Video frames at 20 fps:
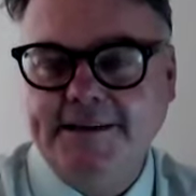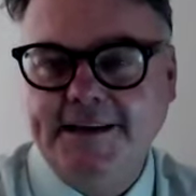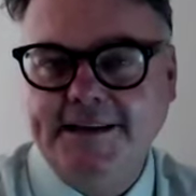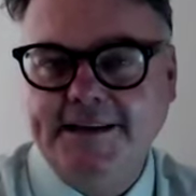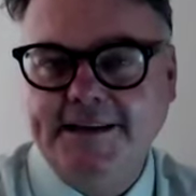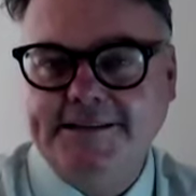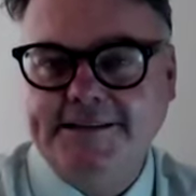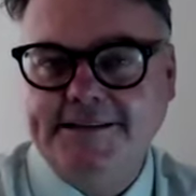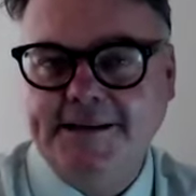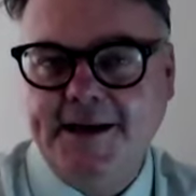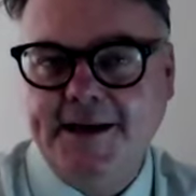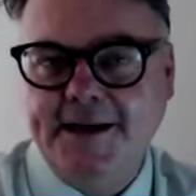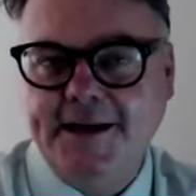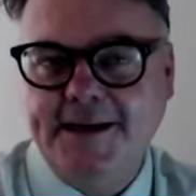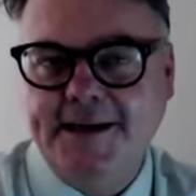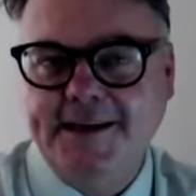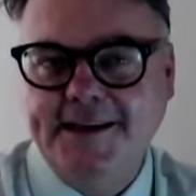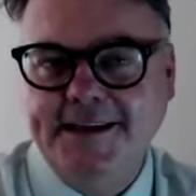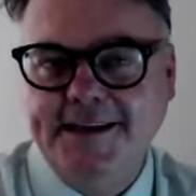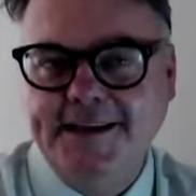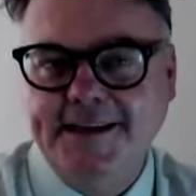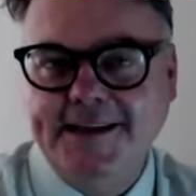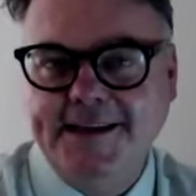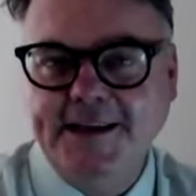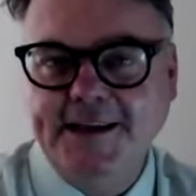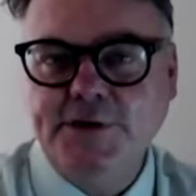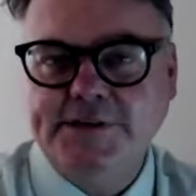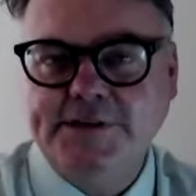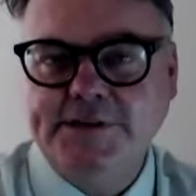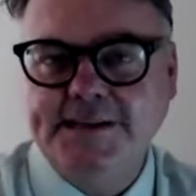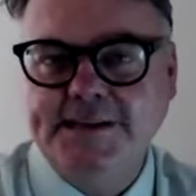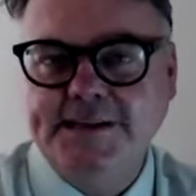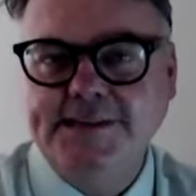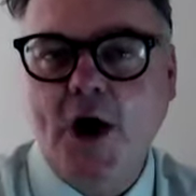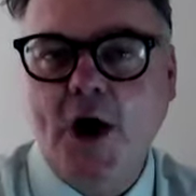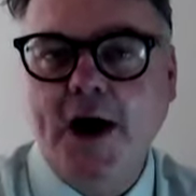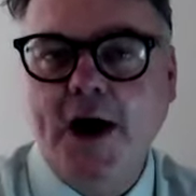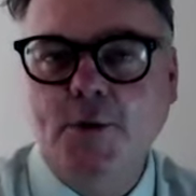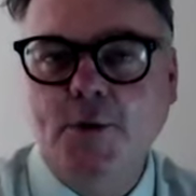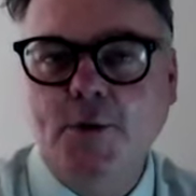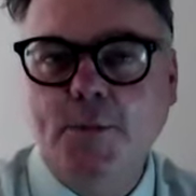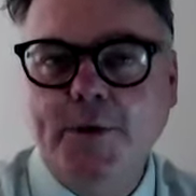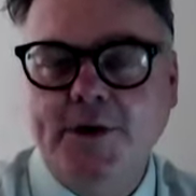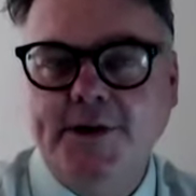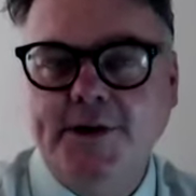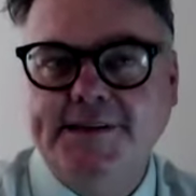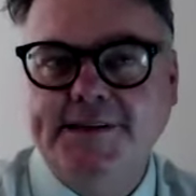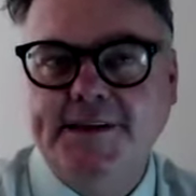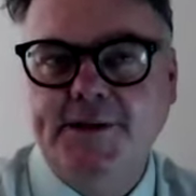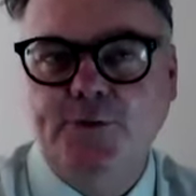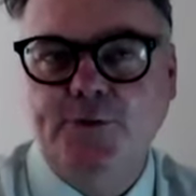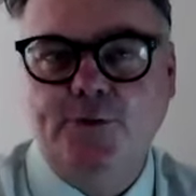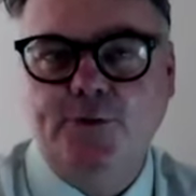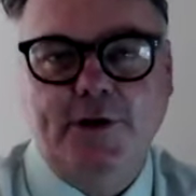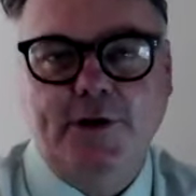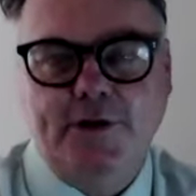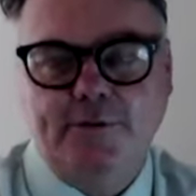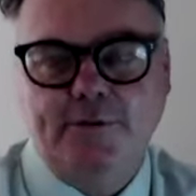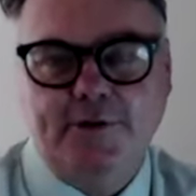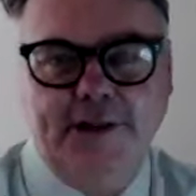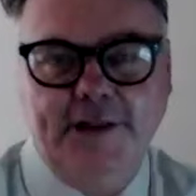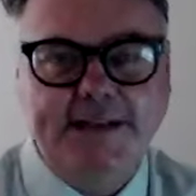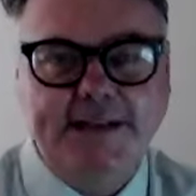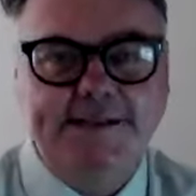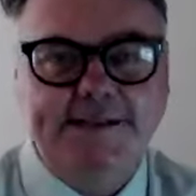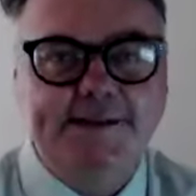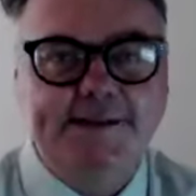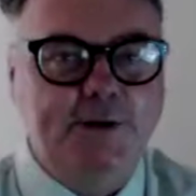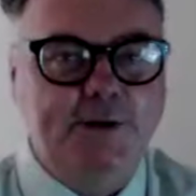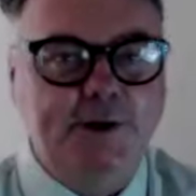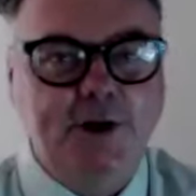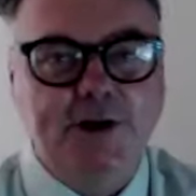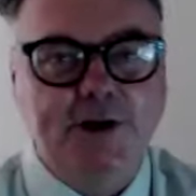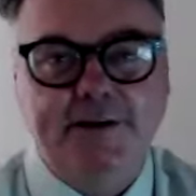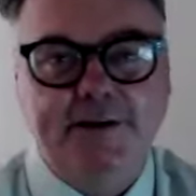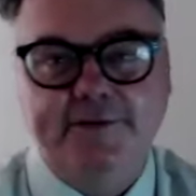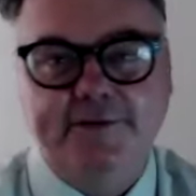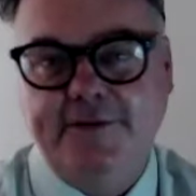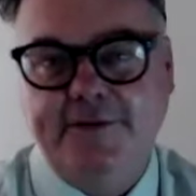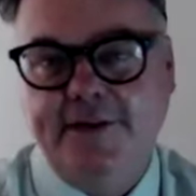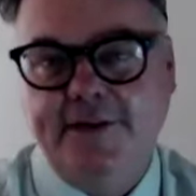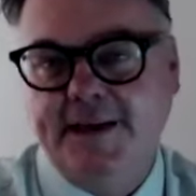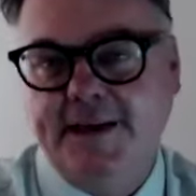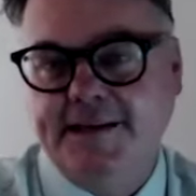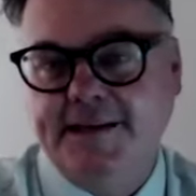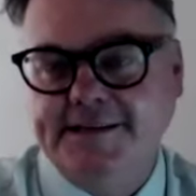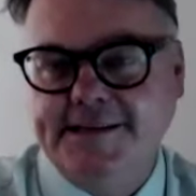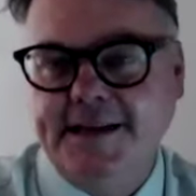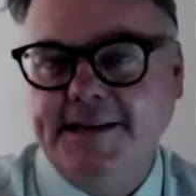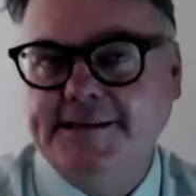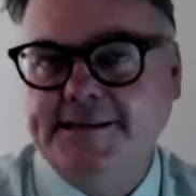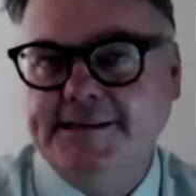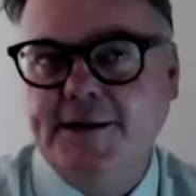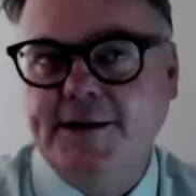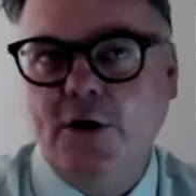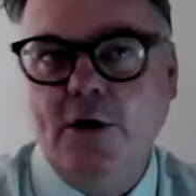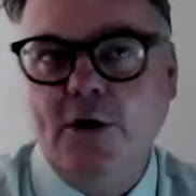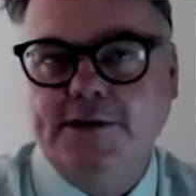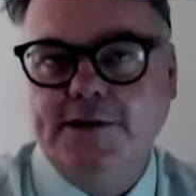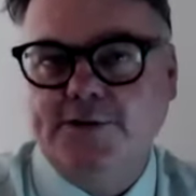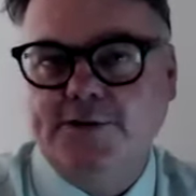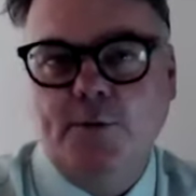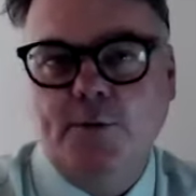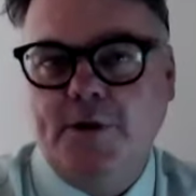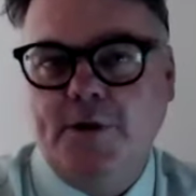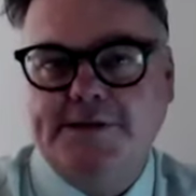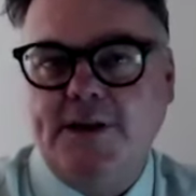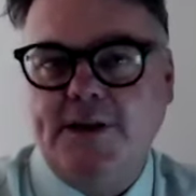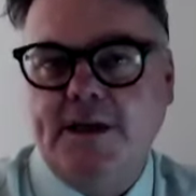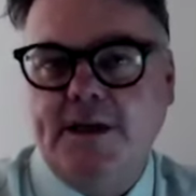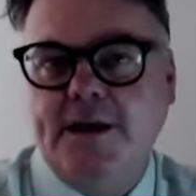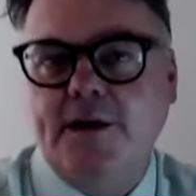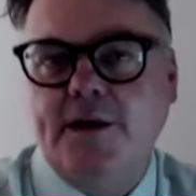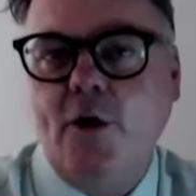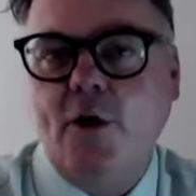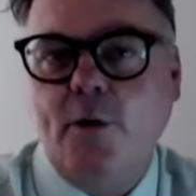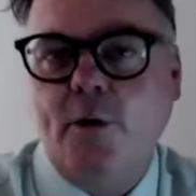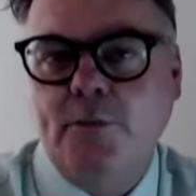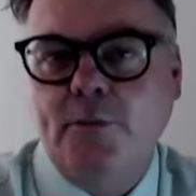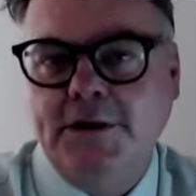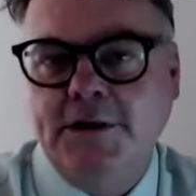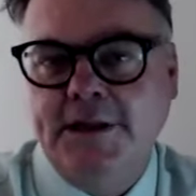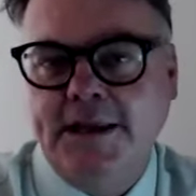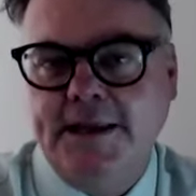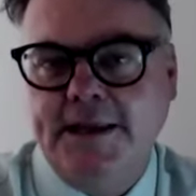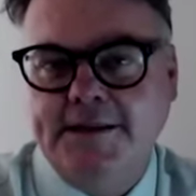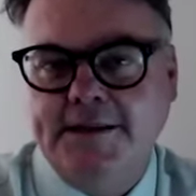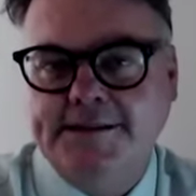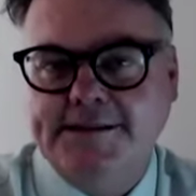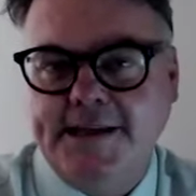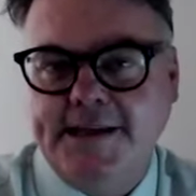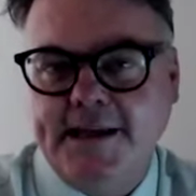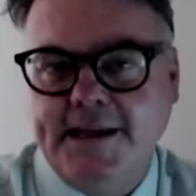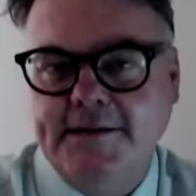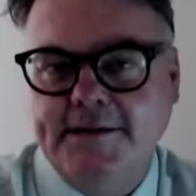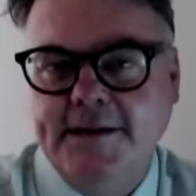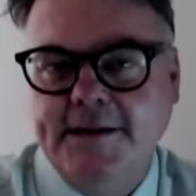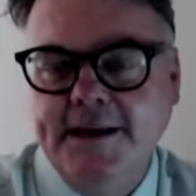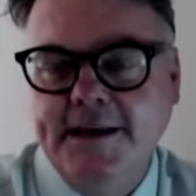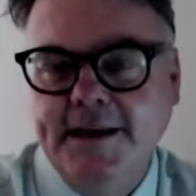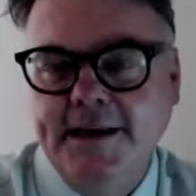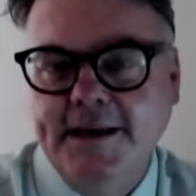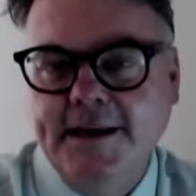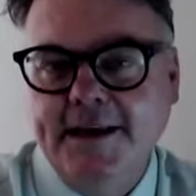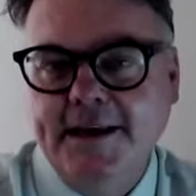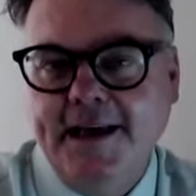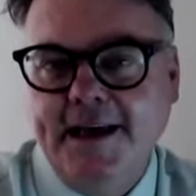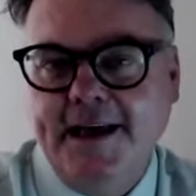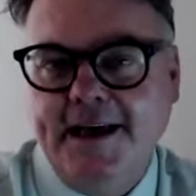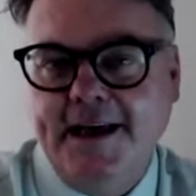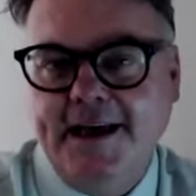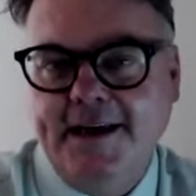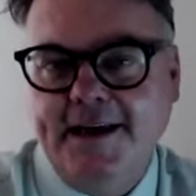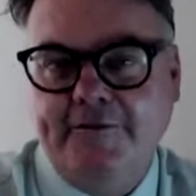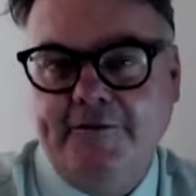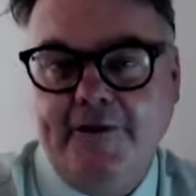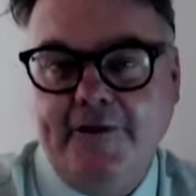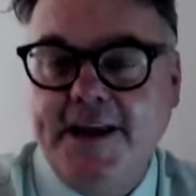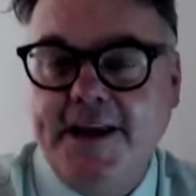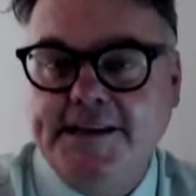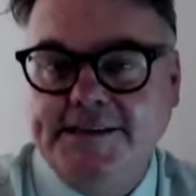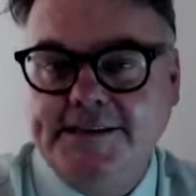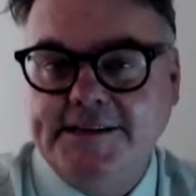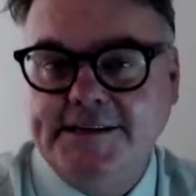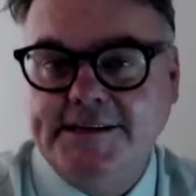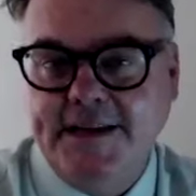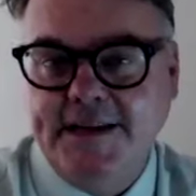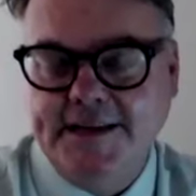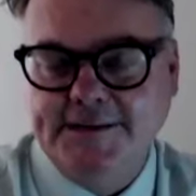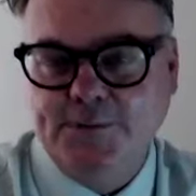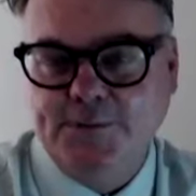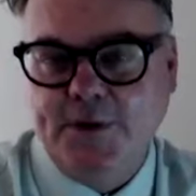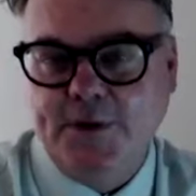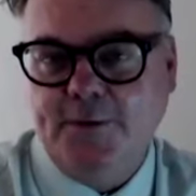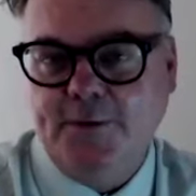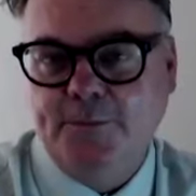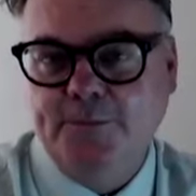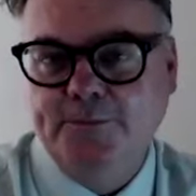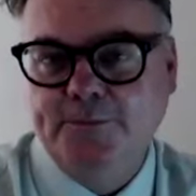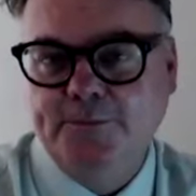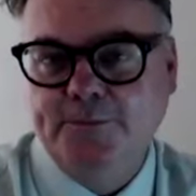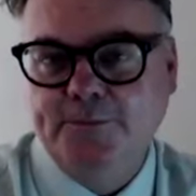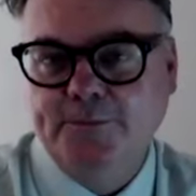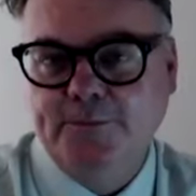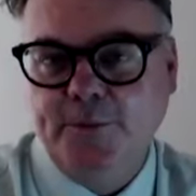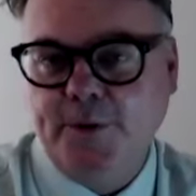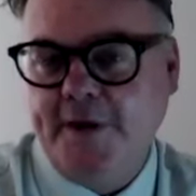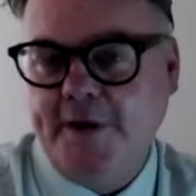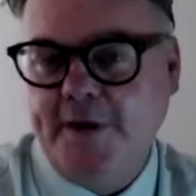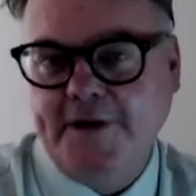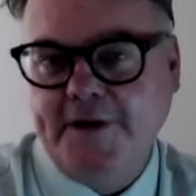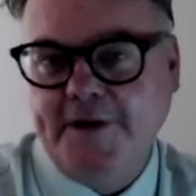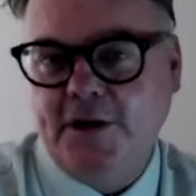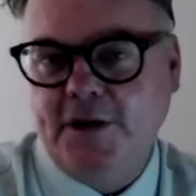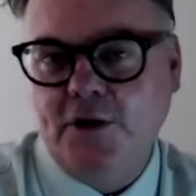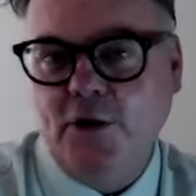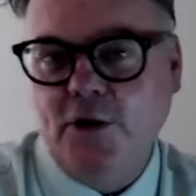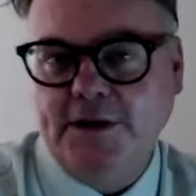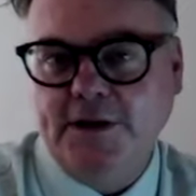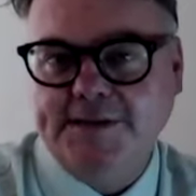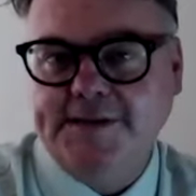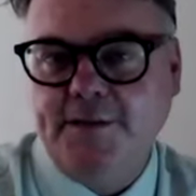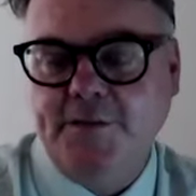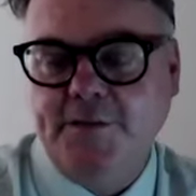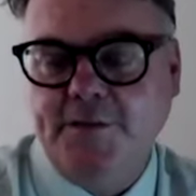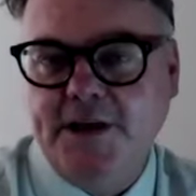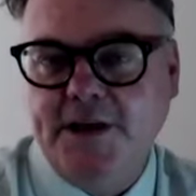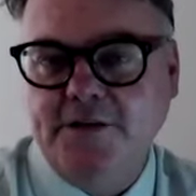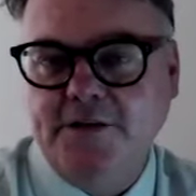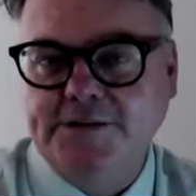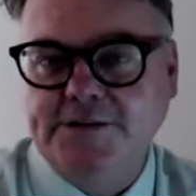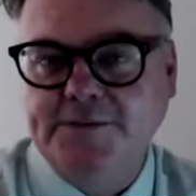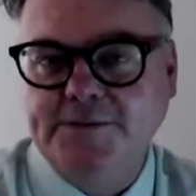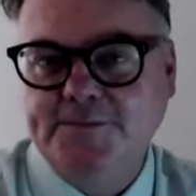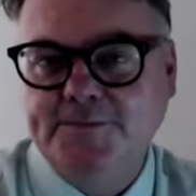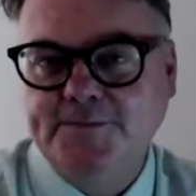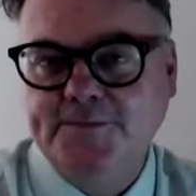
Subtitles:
It's an interesting title because it relates to a lot of different things, and it's almost like a commonly said phrase as well. Were you ever going to call it something else?